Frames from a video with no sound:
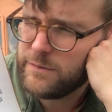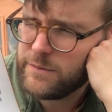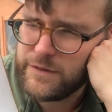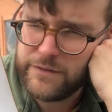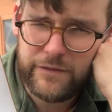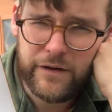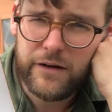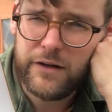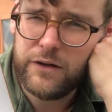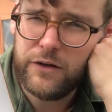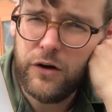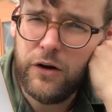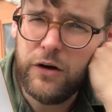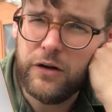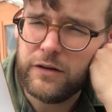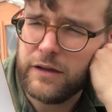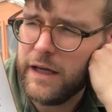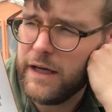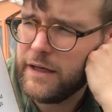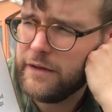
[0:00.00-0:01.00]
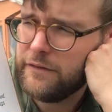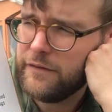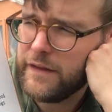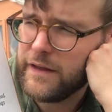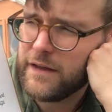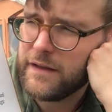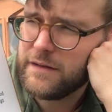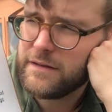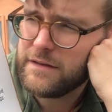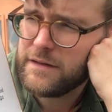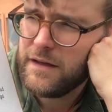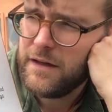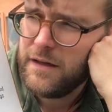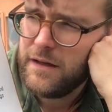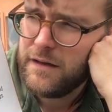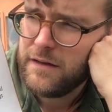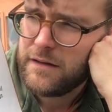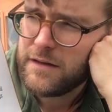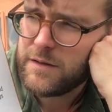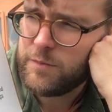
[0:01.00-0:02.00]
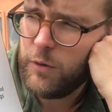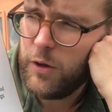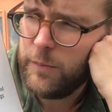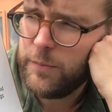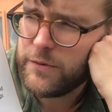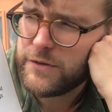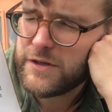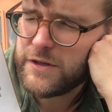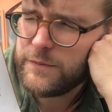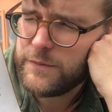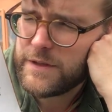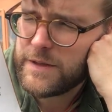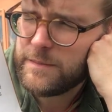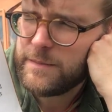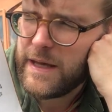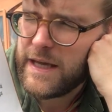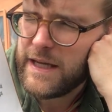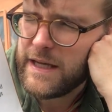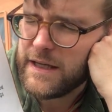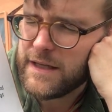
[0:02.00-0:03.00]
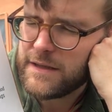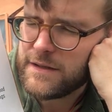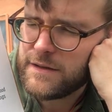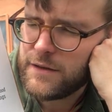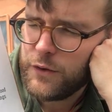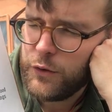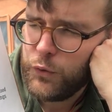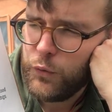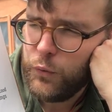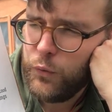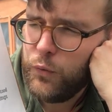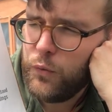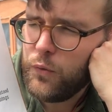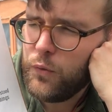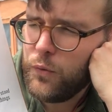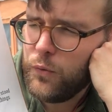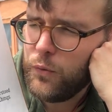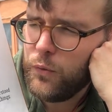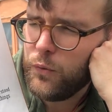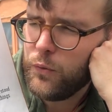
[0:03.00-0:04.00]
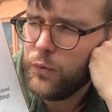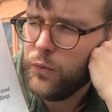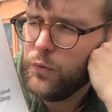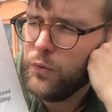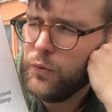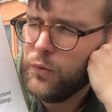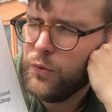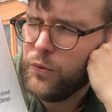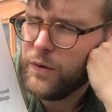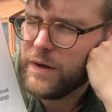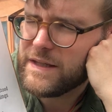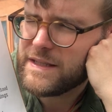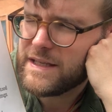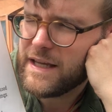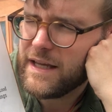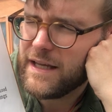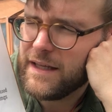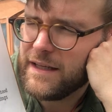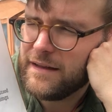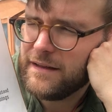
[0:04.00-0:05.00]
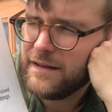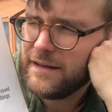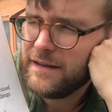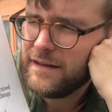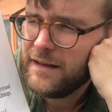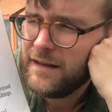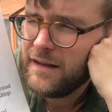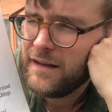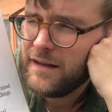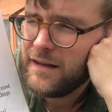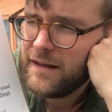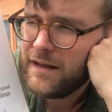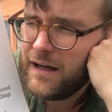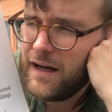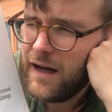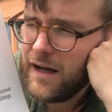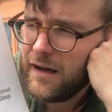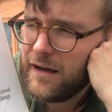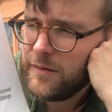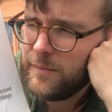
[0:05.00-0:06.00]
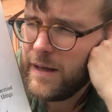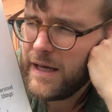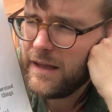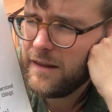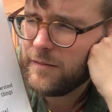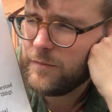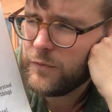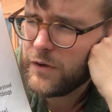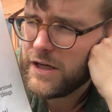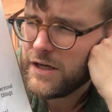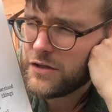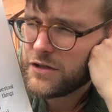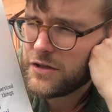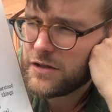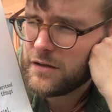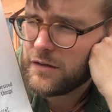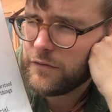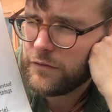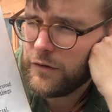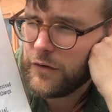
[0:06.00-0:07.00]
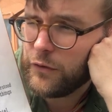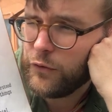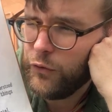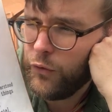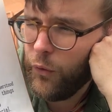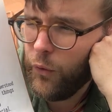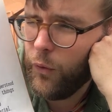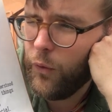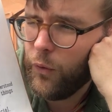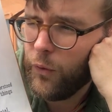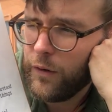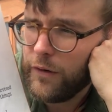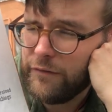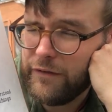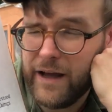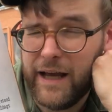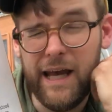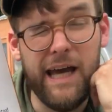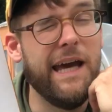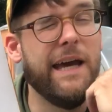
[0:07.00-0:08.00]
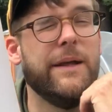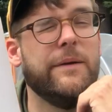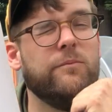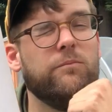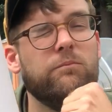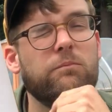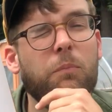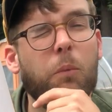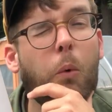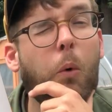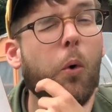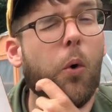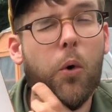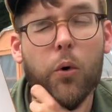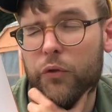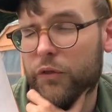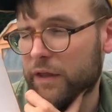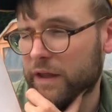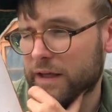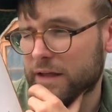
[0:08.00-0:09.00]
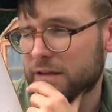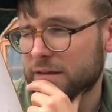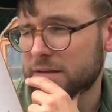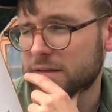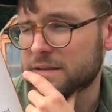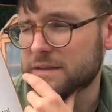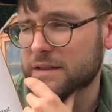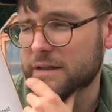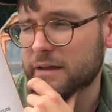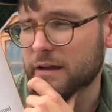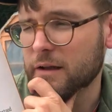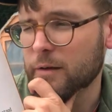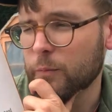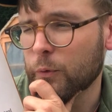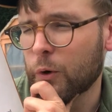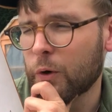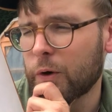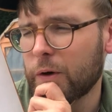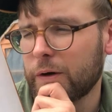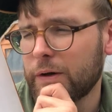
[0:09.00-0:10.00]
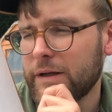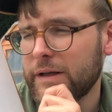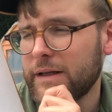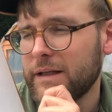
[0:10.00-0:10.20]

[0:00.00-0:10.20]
It was a very long line of things. The small person was amazed. Ooh, it said. I could make them reach to the front door if I had more things, said Elmore.